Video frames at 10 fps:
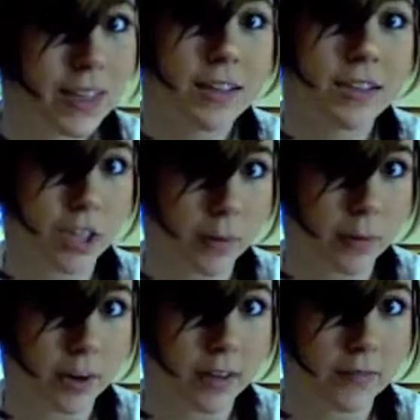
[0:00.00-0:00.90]
in
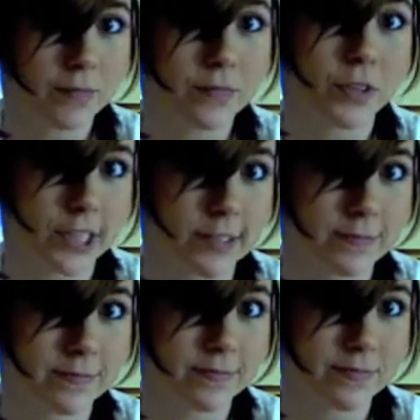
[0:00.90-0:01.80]
January for good,
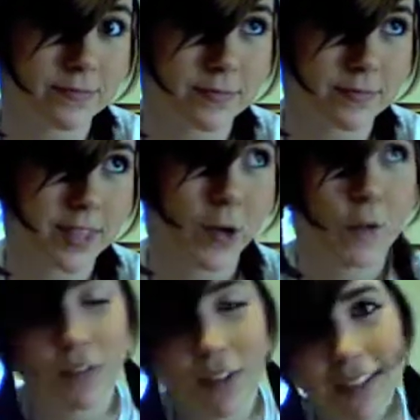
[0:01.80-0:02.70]

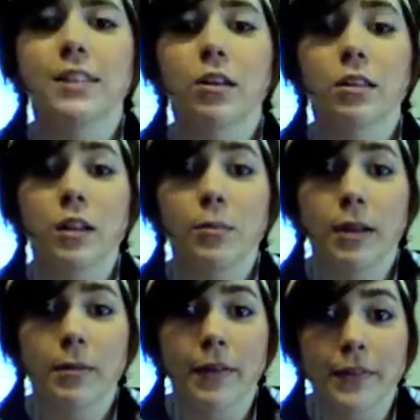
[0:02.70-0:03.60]
hopefully. So a little
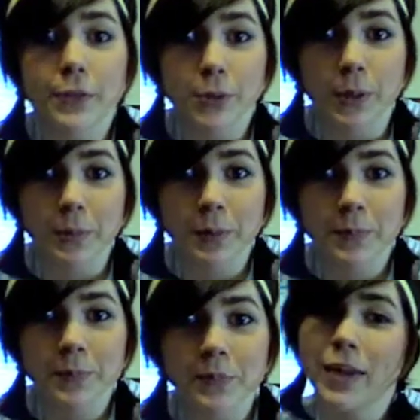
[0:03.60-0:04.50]
bit about the trip.
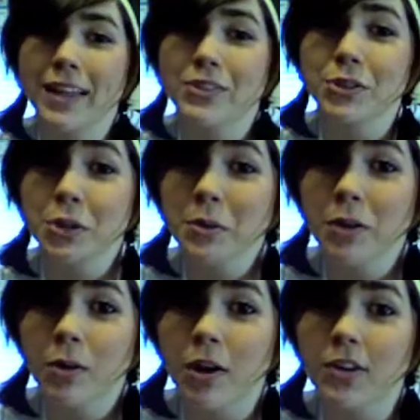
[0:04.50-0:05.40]
We had 2
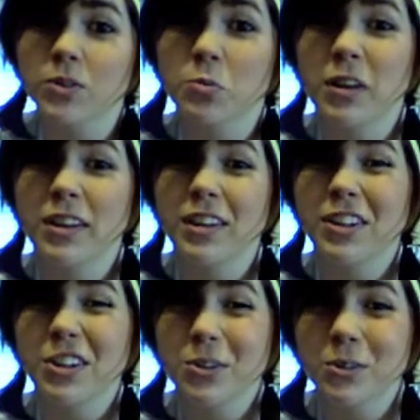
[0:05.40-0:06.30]
U-Hauls, one
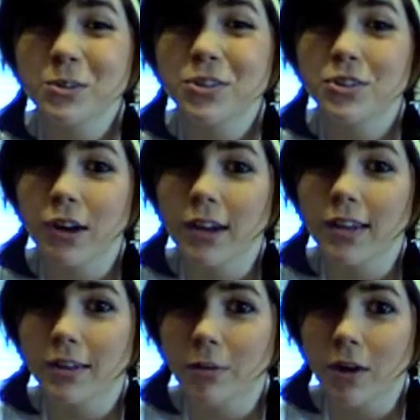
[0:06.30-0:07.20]
huge truck
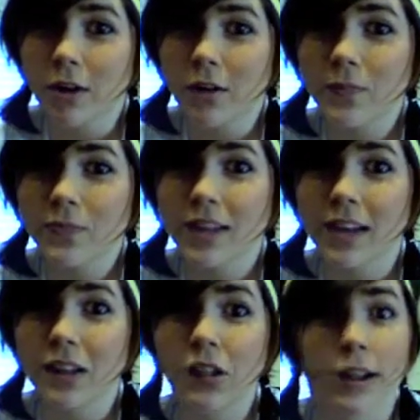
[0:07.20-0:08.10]
U-Haul that
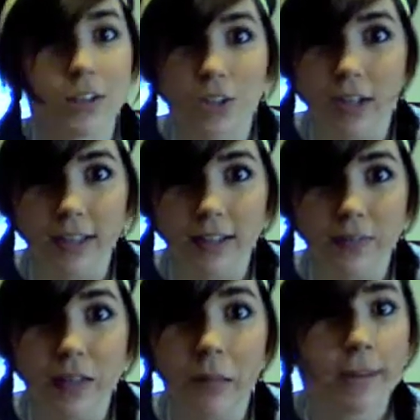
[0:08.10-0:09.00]
had a lot of junk in it
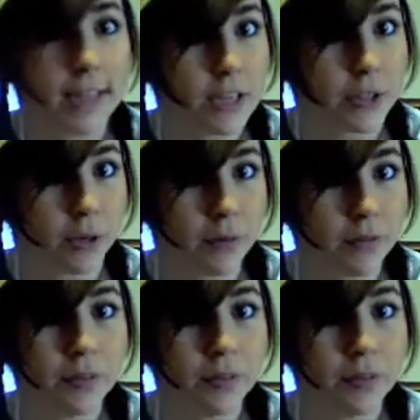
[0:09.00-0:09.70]
that my dad drove,